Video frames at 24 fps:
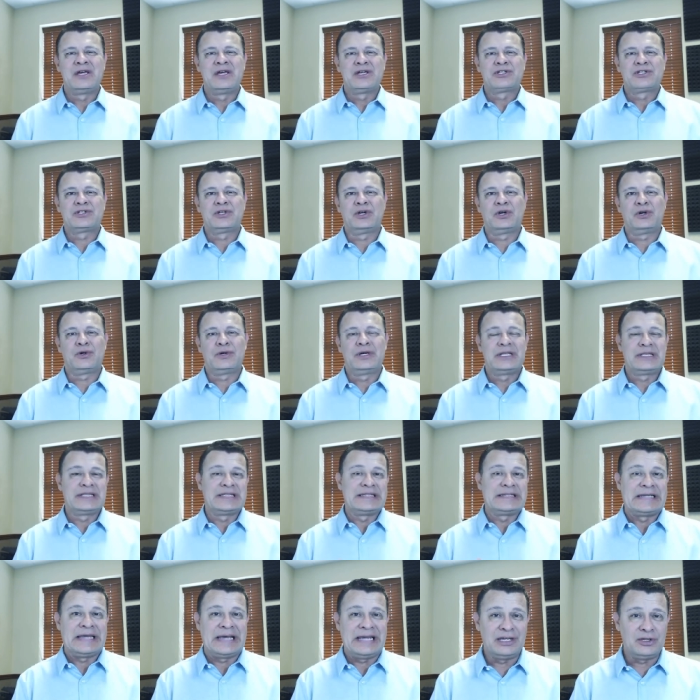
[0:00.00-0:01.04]
So
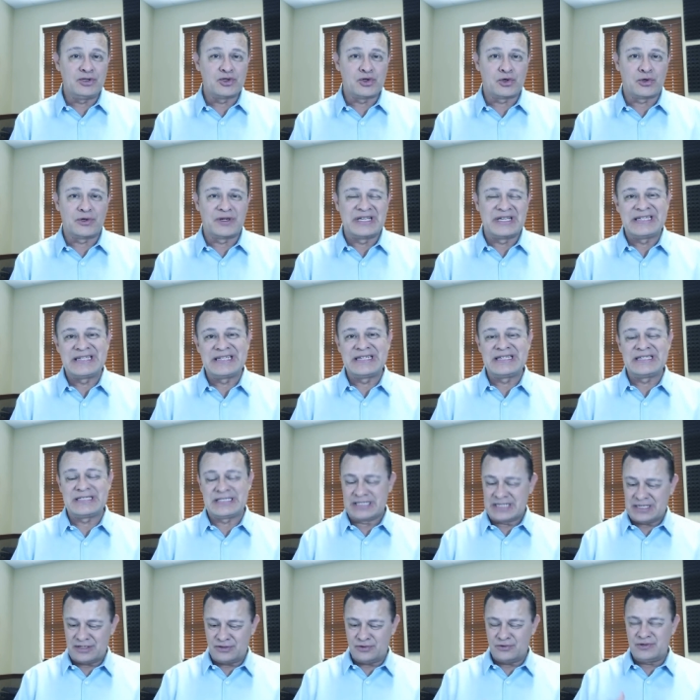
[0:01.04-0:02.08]
the danger
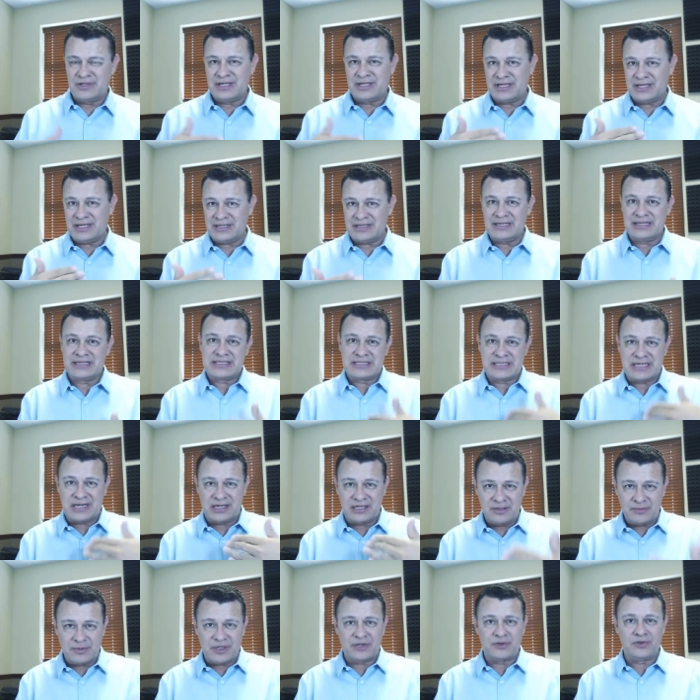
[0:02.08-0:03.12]
is that you get
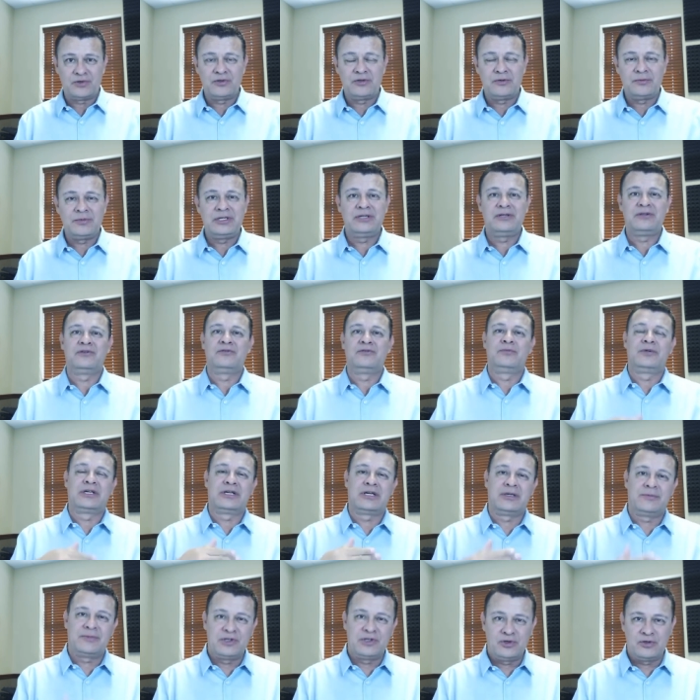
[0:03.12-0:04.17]
excited about Udemy, you
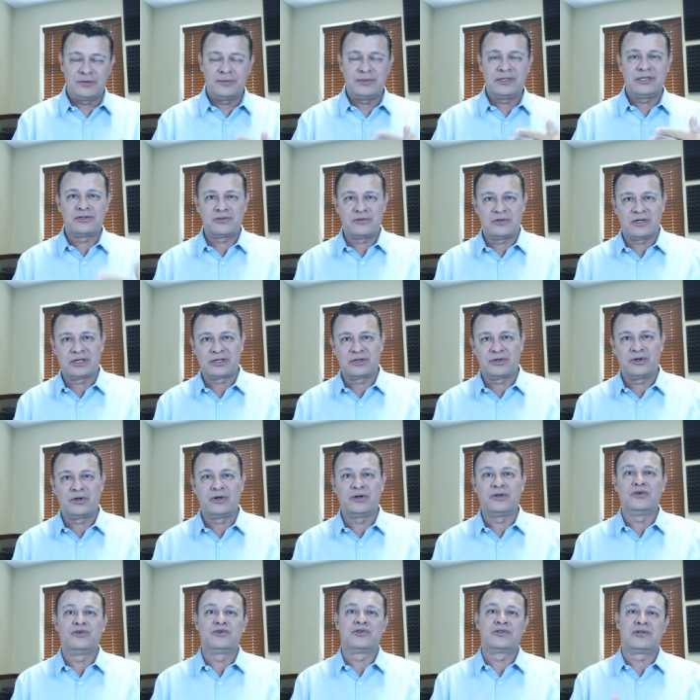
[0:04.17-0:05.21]
become a Udemy
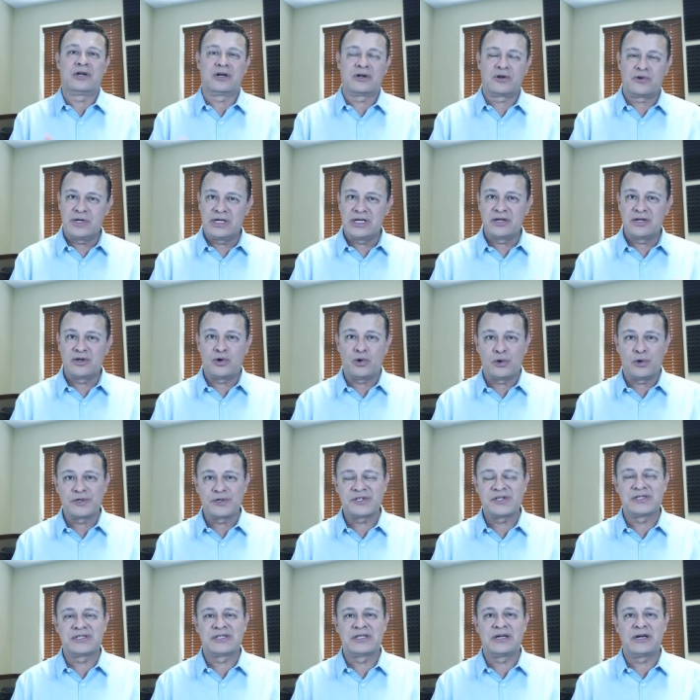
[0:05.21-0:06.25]
instructor, you start creating
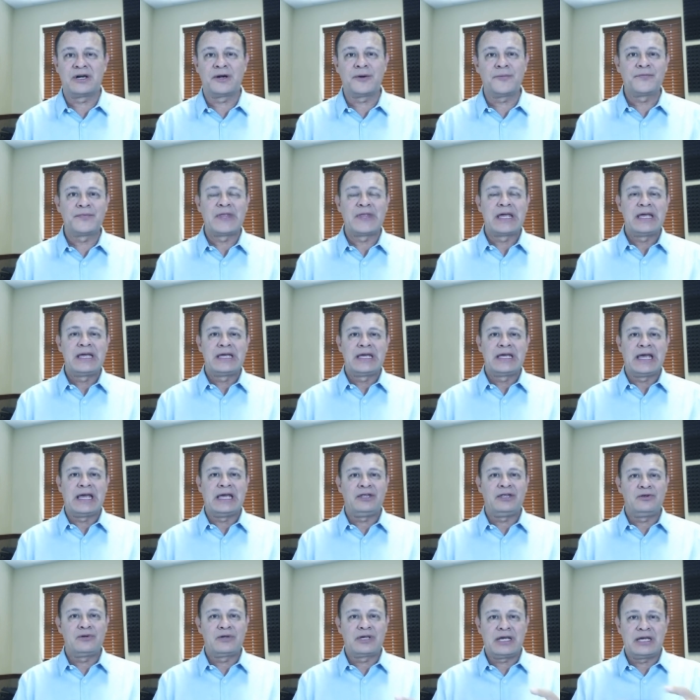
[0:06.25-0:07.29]
courses there,
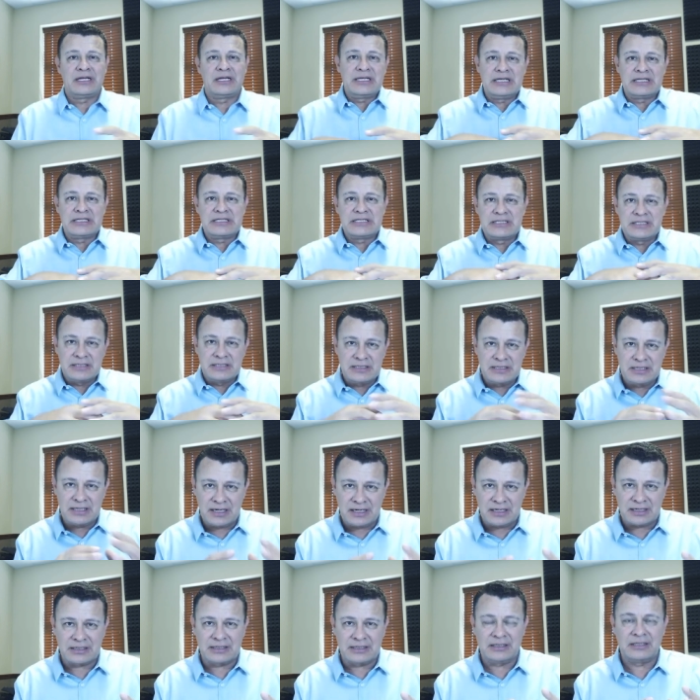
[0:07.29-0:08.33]
and you kind of get
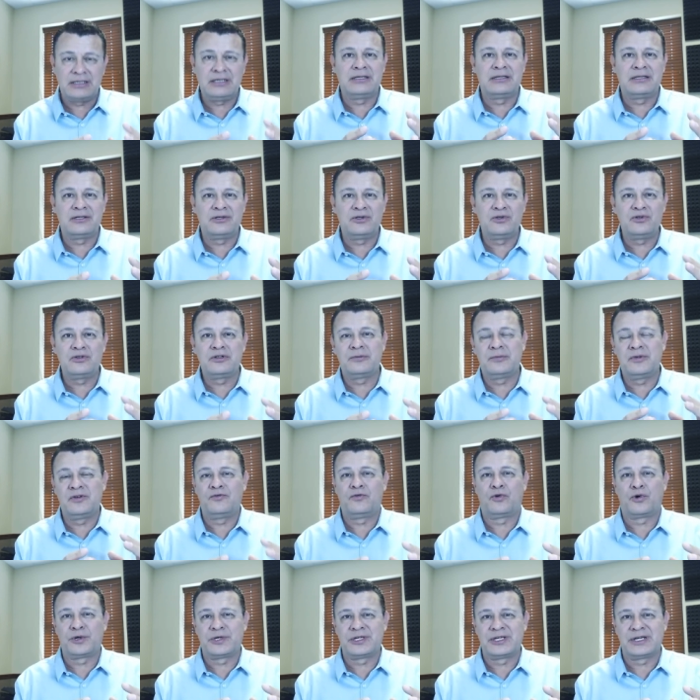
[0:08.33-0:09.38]
stuck in the Udemy
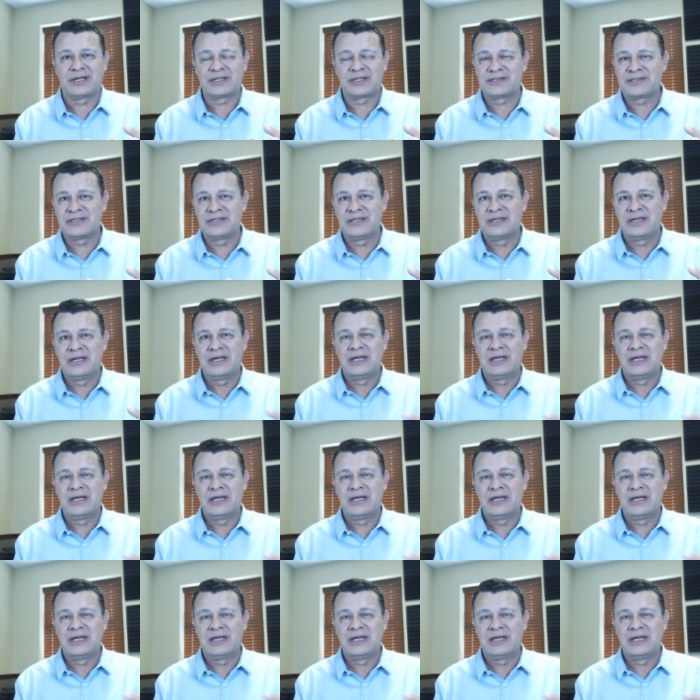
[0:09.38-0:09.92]
vortex